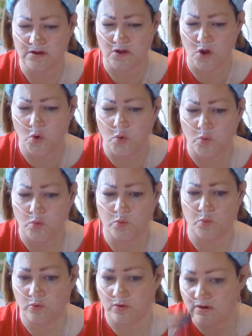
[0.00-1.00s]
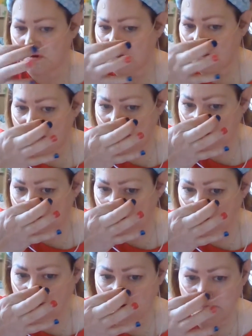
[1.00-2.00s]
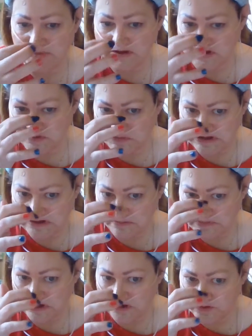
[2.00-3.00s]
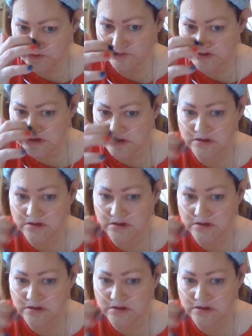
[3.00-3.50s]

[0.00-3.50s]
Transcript: Oh, I got a little bit too much on my nose.